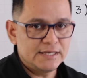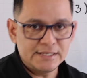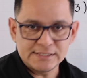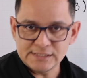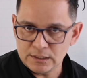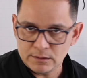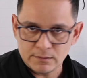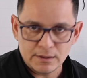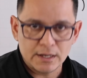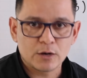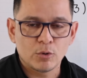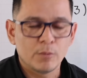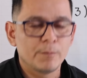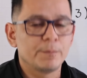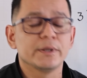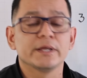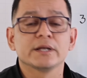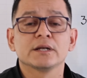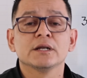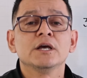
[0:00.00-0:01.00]
it will still
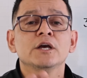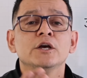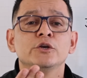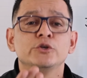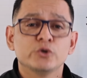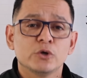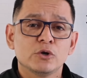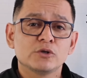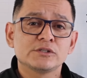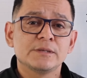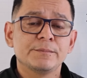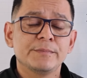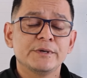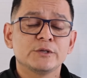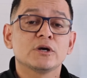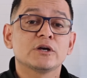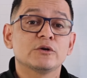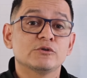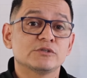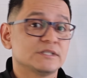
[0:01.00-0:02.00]
work. I
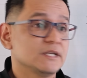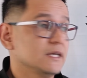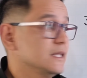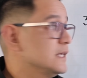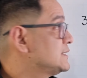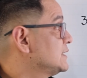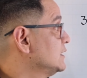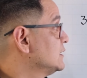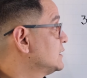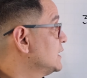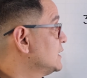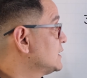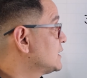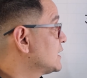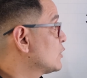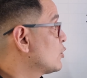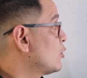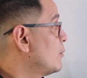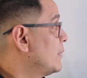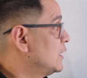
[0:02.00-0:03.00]
encourage you to try with
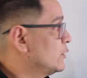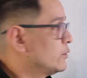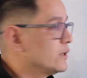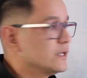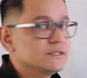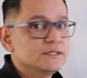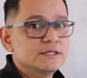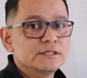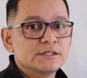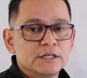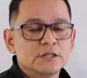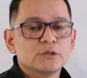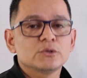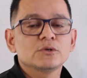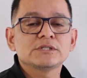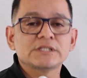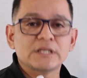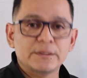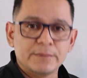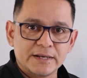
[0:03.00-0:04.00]
different values,
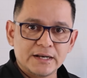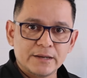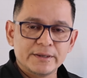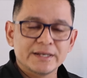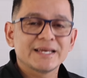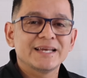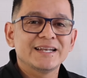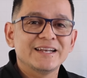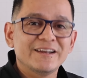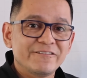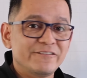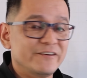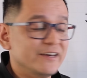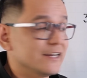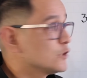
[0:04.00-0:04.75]
and you'll see that